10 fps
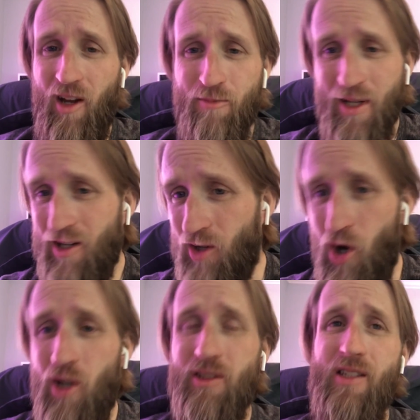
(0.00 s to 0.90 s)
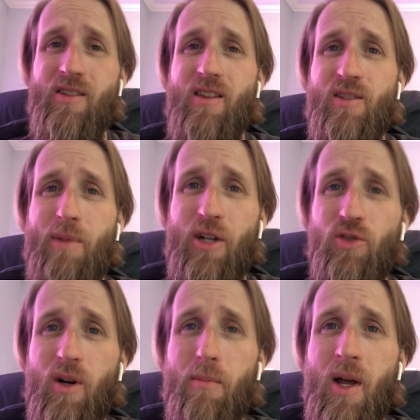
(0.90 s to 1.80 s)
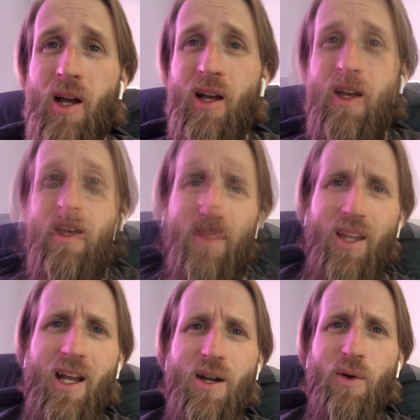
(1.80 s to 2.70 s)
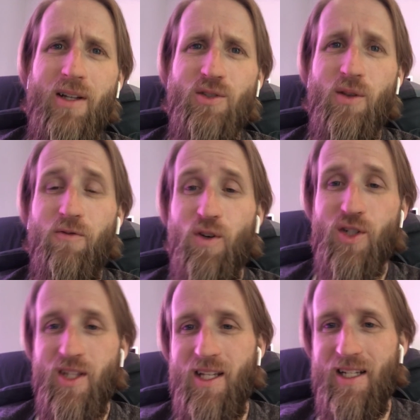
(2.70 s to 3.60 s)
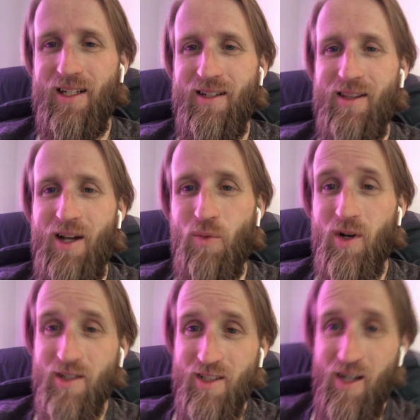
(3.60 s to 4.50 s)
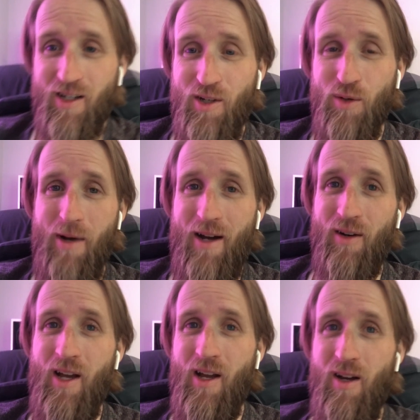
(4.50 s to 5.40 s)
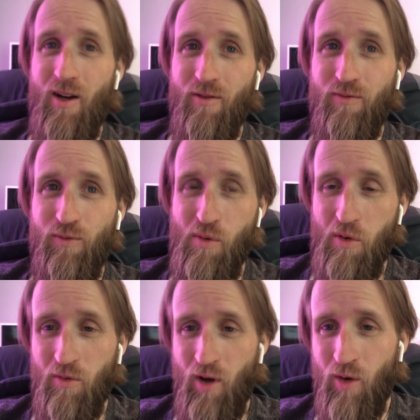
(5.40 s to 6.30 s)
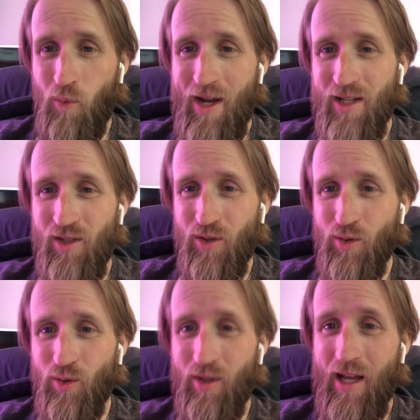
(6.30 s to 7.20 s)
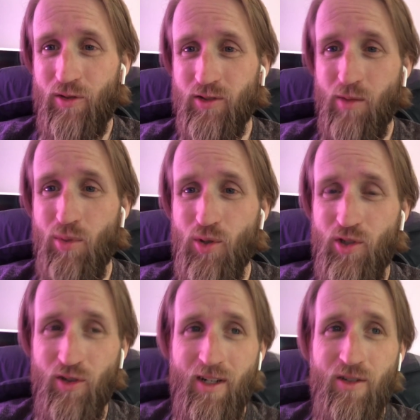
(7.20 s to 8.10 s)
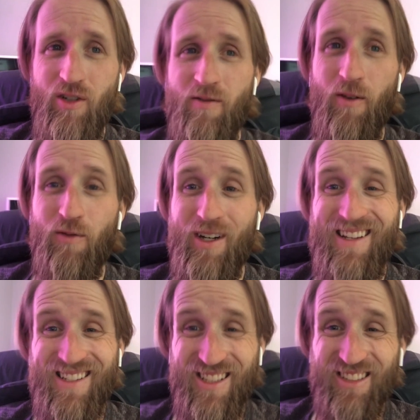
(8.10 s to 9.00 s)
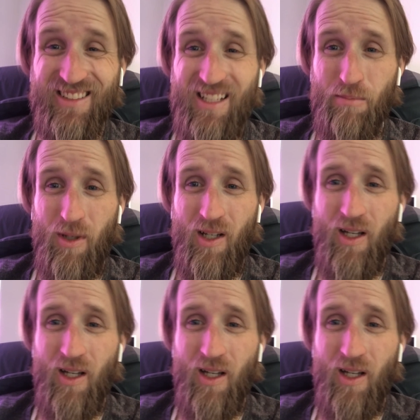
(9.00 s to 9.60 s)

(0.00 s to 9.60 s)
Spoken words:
I've been on all ends of the spectrum. Anyway, so the first thing that I wanted to talk to you about of a way to naturally boost your energy for free is sleep.